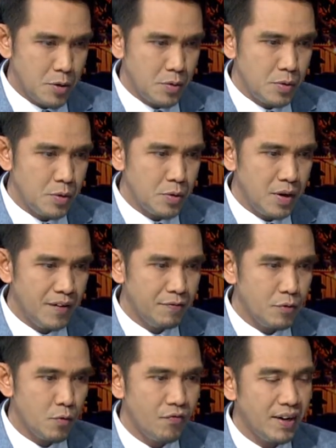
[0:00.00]
You have
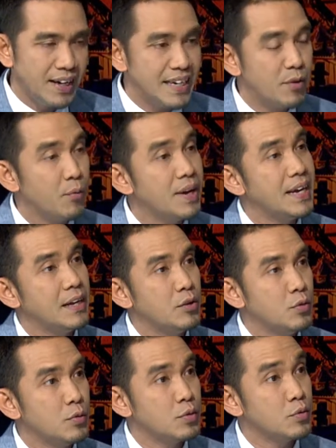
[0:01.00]
to find a way
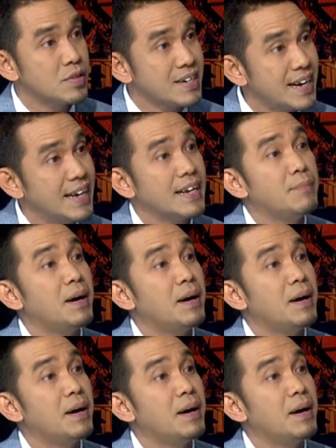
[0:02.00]
to strike a